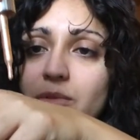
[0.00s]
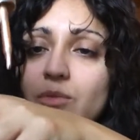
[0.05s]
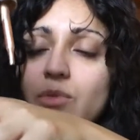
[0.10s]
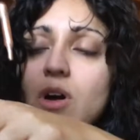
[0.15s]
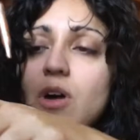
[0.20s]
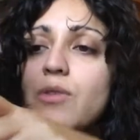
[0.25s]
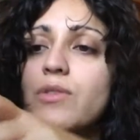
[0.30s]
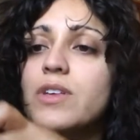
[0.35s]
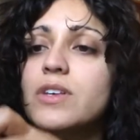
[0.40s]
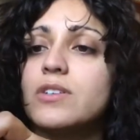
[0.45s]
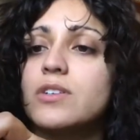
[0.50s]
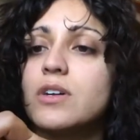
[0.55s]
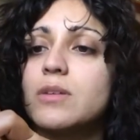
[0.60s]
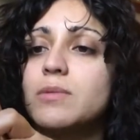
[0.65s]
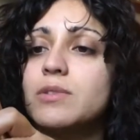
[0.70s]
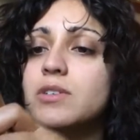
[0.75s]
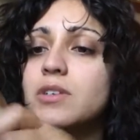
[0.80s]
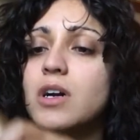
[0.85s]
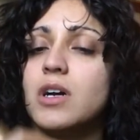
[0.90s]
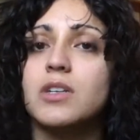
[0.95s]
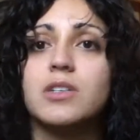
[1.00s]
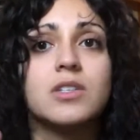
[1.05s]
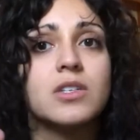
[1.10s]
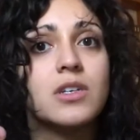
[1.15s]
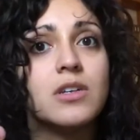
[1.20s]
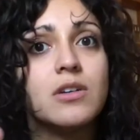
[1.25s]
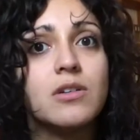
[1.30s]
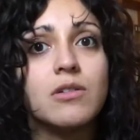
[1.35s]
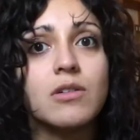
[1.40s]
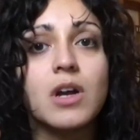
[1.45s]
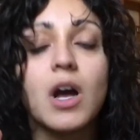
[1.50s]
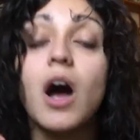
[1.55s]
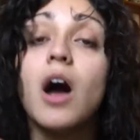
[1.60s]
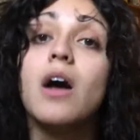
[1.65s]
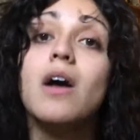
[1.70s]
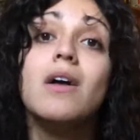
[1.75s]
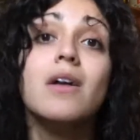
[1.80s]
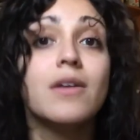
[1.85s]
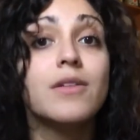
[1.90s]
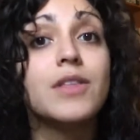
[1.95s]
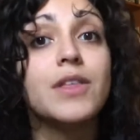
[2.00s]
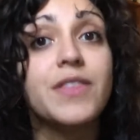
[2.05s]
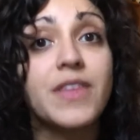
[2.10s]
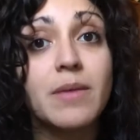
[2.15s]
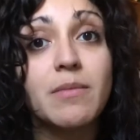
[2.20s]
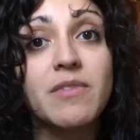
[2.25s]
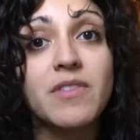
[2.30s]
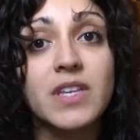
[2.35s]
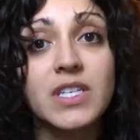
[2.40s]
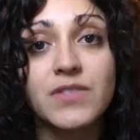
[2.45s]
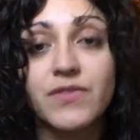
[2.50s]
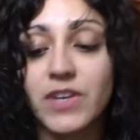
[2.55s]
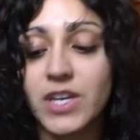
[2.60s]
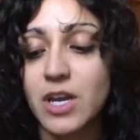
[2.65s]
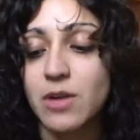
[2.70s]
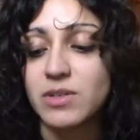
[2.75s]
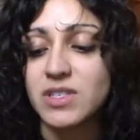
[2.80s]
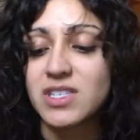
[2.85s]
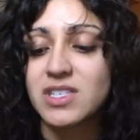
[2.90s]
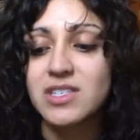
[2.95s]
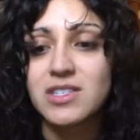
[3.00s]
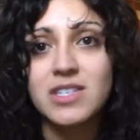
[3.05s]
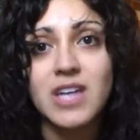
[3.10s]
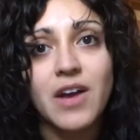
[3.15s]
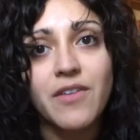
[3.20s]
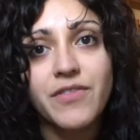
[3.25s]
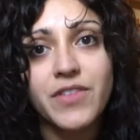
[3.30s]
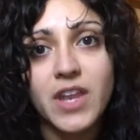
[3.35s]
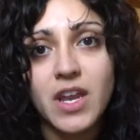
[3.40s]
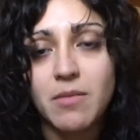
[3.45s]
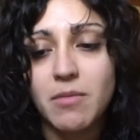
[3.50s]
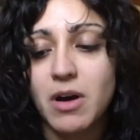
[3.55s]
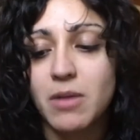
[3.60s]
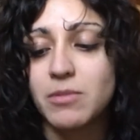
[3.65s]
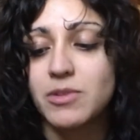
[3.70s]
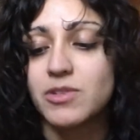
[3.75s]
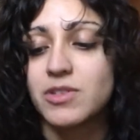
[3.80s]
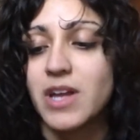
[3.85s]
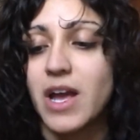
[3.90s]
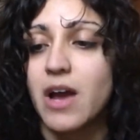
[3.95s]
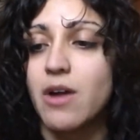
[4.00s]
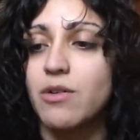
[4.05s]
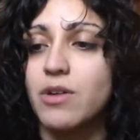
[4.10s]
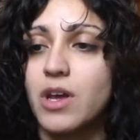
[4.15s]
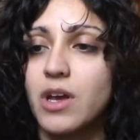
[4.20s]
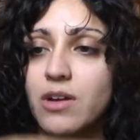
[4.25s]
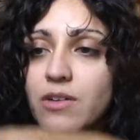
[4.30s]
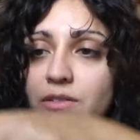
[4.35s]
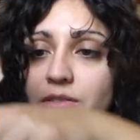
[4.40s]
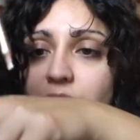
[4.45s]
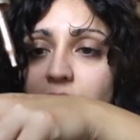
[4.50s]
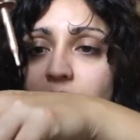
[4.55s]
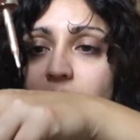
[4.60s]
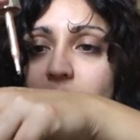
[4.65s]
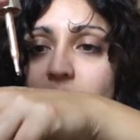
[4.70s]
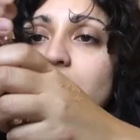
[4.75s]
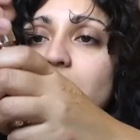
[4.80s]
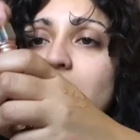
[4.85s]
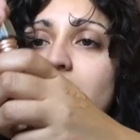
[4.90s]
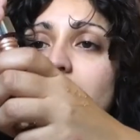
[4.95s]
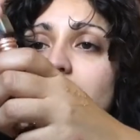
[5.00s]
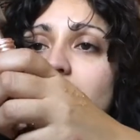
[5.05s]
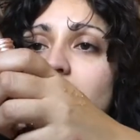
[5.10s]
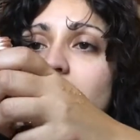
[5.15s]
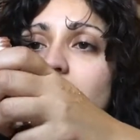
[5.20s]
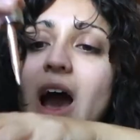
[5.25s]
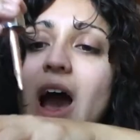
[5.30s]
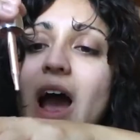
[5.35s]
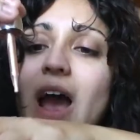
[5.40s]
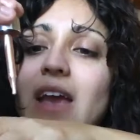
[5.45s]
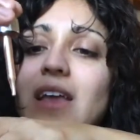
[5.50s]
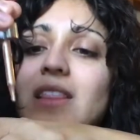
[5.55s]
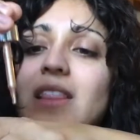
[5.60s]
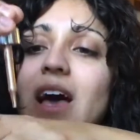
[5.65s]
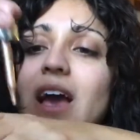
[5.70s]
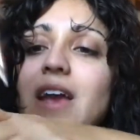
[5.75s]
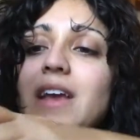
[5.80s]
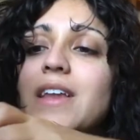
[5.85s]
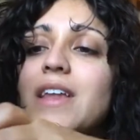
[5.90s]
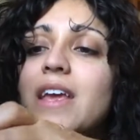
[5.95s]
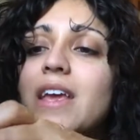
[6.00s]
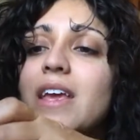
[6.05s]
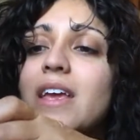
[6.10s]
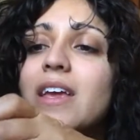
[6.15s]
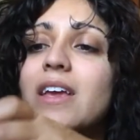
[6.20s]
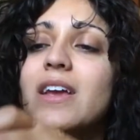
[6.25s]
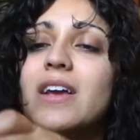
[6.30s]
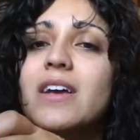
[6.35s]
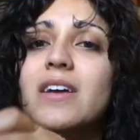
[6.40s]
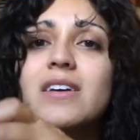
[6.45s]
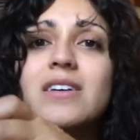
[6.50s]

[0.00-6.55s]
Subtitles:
whoa, these are almost gone too. The theme of this video is stuff that I'm almost out of. They're like a highlighting